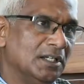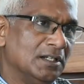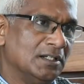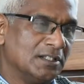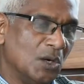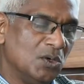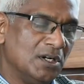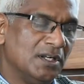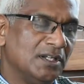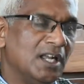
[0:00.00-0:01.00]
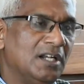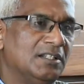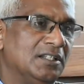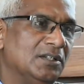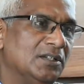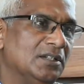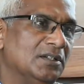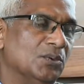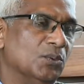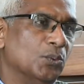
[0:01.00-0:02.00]
the ground reality,
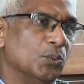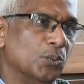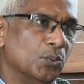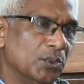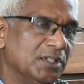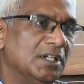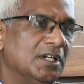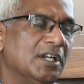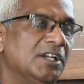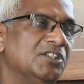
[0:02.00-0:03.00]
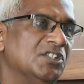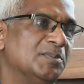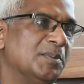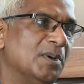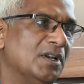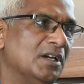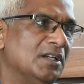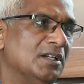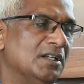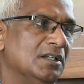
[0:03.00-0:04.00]
we the indigenous
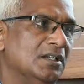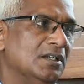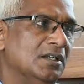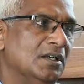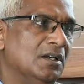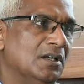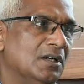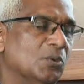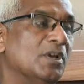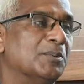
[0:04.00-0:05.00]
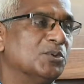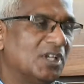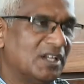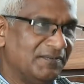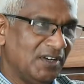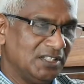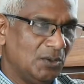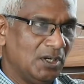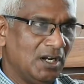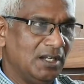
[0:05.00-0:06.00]
people we have to sacrifice
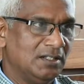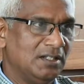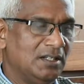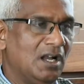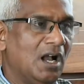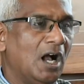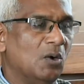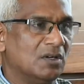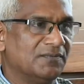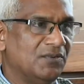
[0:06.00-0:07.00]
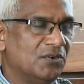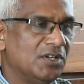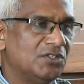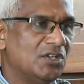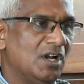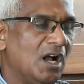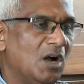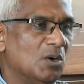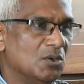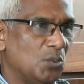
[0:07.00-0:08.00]
our land, our forest,
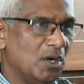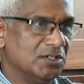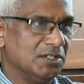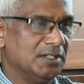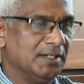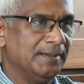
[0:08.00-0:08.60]
our water.